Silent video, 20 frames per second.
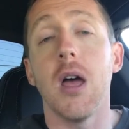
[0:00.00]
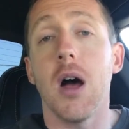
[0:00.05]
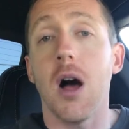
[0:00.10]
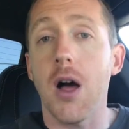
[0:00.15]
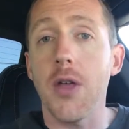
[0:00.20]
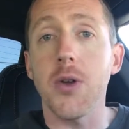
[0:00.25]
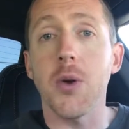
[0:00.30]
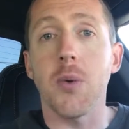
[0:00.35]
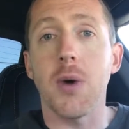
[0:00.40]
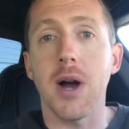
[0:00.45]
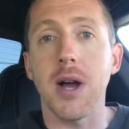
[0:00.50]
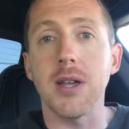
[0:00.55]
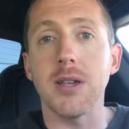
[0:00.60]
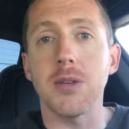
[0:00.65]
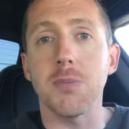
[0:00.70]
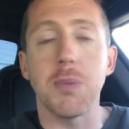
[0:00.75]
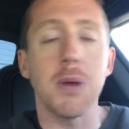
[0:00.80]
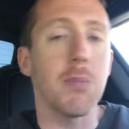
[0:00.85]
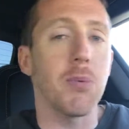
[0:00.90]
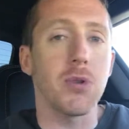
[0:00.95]

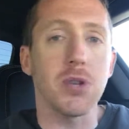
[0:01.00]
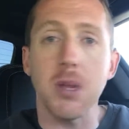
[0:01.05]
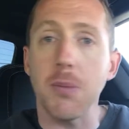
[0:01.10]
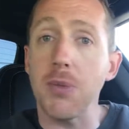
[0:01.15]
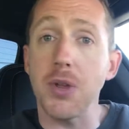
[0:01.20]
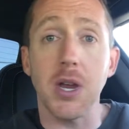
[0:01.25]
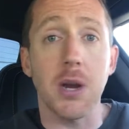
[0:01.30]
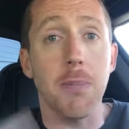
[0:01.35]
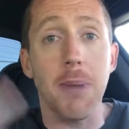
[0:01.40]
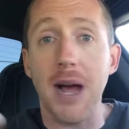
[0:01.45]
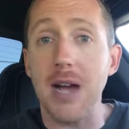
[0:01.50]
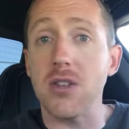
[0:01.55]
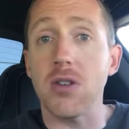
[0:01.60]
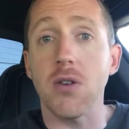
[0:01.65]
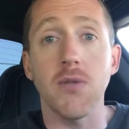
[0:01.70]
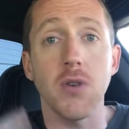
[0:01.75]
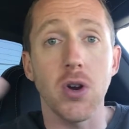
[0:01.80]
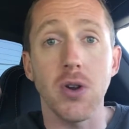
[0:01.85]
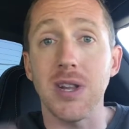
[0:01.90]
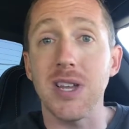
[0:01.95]
Otherwise, people are simply going to pass
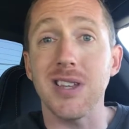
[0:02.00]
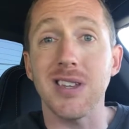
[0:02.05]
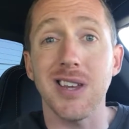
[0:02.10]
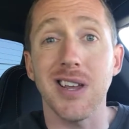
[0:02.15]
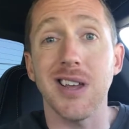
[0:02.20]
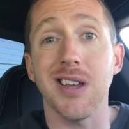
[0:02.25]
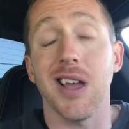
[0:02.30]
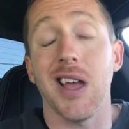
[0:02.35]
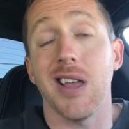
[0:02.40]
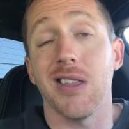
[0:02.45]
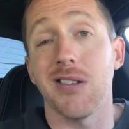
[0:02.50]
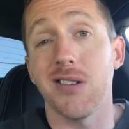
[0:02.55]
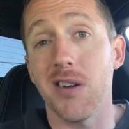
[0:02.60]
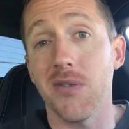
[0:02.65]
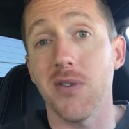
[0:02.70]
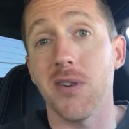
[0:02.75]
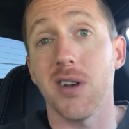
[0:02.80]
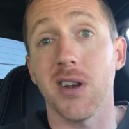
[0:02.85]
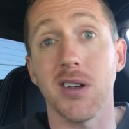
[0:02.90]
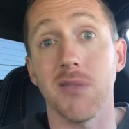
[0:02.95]
over your listing and they're
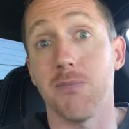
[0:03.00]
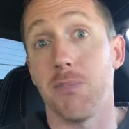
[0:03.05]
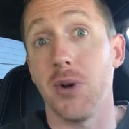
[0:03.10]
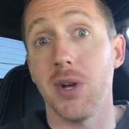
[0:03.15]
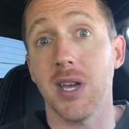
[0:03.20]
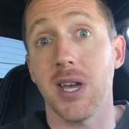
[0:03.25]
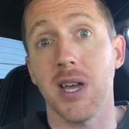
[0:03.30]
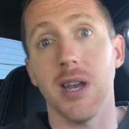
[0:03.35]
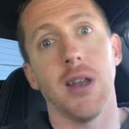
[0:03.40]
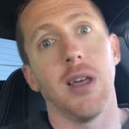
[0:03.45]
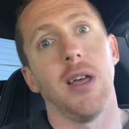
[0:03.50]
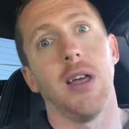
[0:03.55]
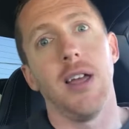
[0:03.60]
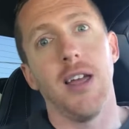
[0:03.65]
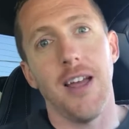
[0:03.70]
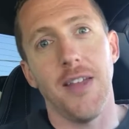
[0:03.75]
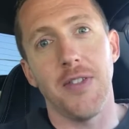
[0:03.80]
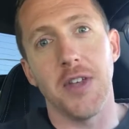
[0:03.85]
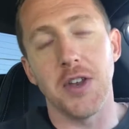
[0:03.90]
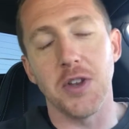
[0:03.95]
never going to book it,
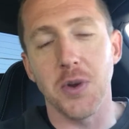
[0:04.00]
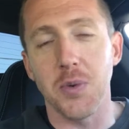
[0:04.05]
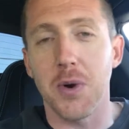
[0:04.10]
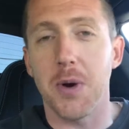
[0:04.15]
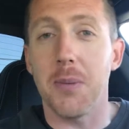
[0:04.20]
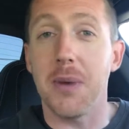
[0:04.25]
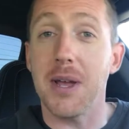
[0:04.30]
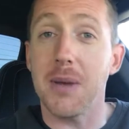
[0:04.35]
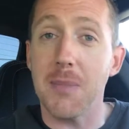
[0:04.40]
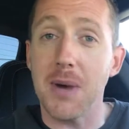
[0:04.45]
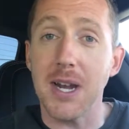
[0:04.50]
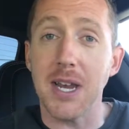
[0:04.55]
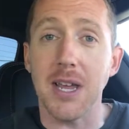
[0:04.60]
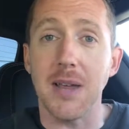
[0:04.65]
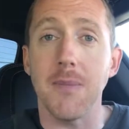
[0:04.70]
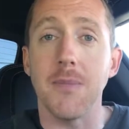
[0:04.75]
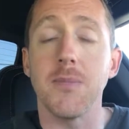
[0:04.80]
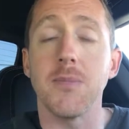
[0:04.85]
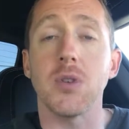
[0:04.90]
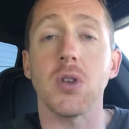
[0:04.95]
and then you won't make money.
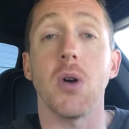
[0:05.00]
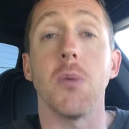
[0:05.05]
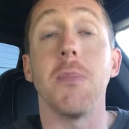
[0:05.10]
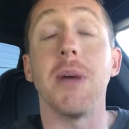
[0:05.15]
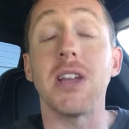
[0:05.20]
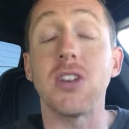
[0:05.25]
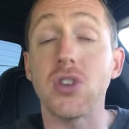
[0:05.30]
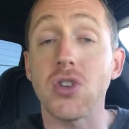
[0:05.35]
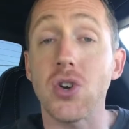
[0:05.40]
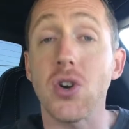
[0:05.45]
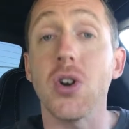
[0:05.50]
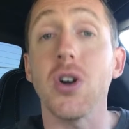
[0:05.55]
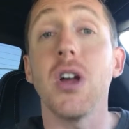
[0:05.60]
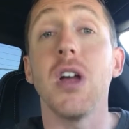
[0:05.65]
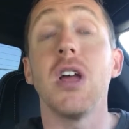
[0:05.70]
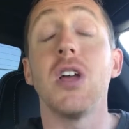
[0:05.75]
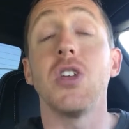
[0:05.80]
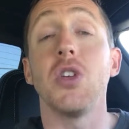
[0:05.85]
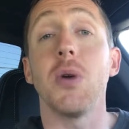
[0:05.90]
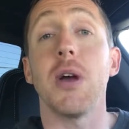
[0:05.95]
So make sure
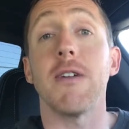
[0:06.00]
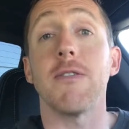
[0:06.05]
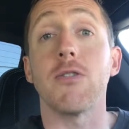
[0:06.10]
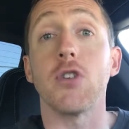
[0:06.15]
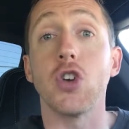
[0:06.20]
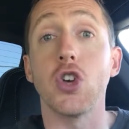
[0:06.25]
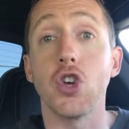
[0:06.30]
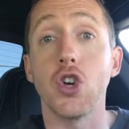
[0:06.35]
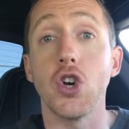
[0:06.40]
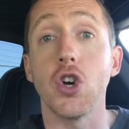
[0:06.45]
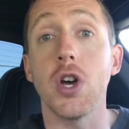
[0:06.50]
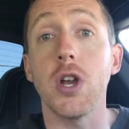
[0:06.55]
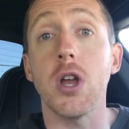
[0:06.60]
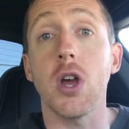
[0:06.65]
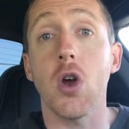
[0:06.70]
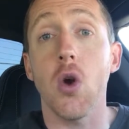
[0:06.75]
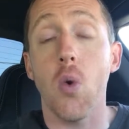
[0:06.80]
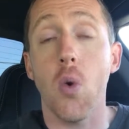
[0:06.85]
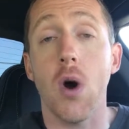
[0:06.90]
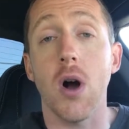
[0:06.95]
you have good
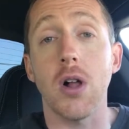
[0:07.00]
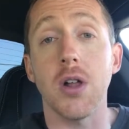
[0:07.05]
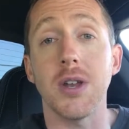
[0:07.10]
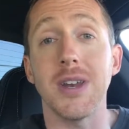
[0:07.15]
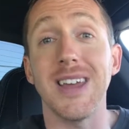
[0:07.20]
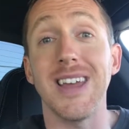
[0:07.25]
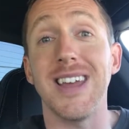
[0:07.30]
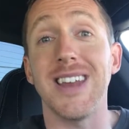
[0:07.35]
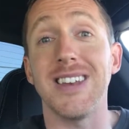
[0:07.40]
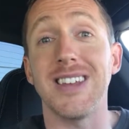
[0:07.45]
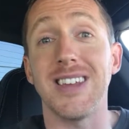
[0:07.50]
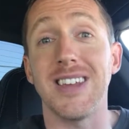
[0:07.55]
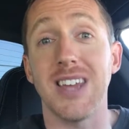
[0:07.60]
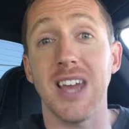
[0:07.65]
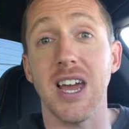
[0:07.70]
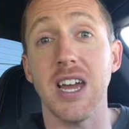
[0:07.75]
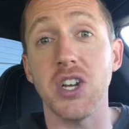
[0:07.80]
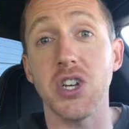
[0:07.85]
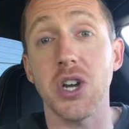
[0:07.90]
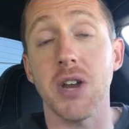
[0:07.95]
quality,
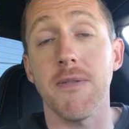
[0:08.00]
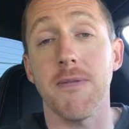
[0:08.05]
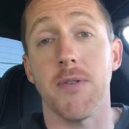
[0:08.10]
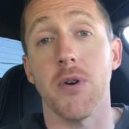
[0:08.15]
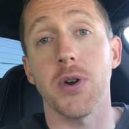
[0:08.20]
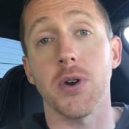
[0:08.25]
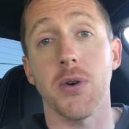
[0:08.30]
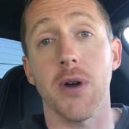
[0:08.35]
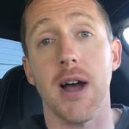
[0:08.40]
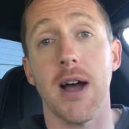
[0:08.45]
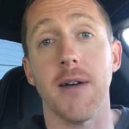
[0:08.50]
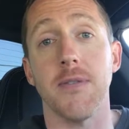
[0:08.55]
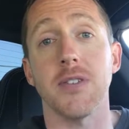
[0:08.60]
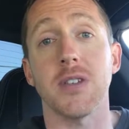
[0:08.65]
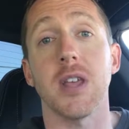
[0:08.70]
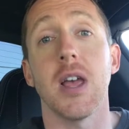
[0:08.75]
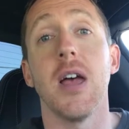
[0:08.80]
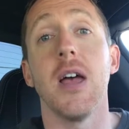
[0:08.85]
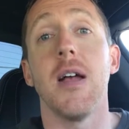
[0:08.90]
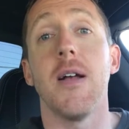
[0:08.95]
engaging
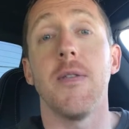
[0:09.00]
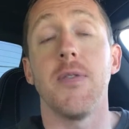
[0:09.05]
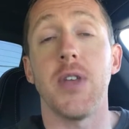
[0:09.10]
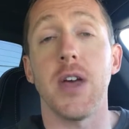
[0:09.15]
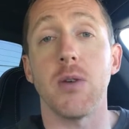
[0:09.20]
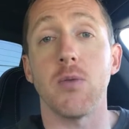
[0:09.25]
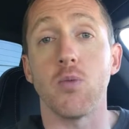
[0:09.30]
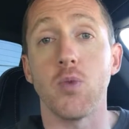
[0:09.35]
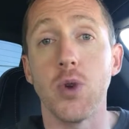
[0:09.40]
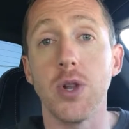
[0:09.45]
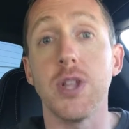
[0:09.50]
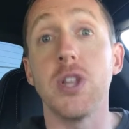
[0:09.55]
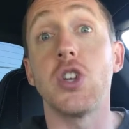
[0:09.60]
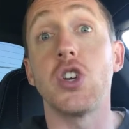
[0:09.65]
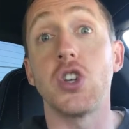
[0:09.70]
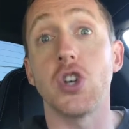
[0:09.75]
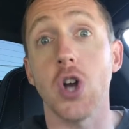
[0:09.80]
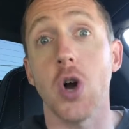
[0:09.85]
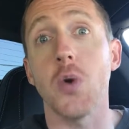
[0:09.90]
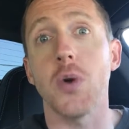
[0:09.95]
photographs that really
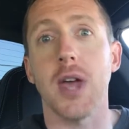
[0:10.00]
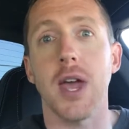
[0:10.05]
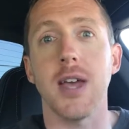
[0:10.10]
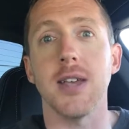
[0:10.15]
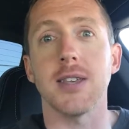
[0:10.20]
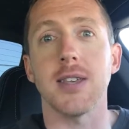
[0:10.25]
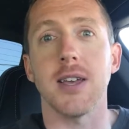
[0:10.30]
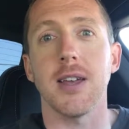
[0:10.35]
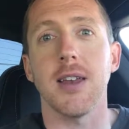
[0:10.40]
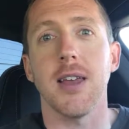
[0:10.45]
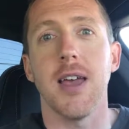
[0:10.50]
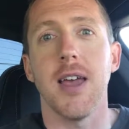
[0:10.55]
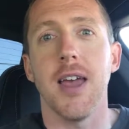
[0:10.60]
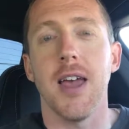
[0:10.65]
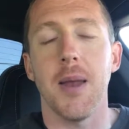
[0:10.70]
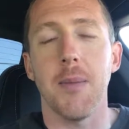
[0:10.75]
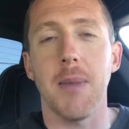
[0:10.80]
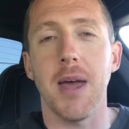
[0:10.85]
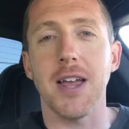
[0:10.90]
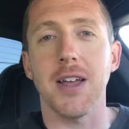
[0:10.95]
showcase it
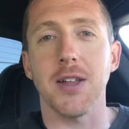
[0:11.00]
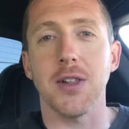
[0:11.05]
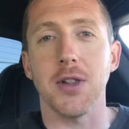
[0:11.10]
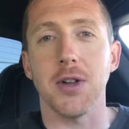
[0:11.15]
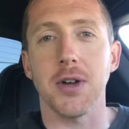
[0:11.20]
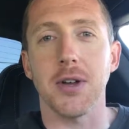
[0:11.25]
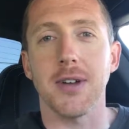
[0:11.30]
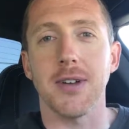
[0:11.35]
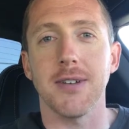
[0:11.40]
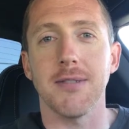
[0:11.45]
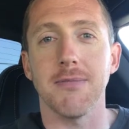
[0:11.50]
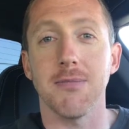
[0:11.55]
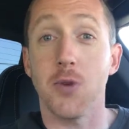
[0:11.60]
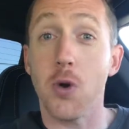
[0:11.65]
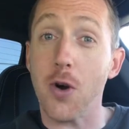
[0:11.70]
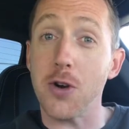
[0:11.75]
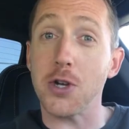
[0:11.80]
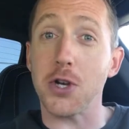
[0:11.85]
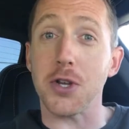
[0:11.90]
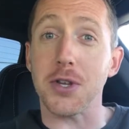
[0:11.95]
and make it look
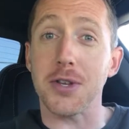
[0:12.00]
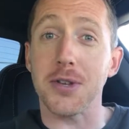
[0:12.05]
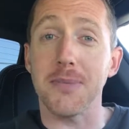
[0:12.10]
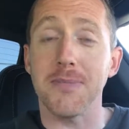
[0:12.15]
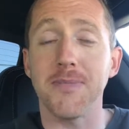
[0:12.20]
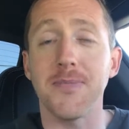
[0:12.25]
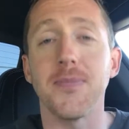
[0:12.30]
gorgeous.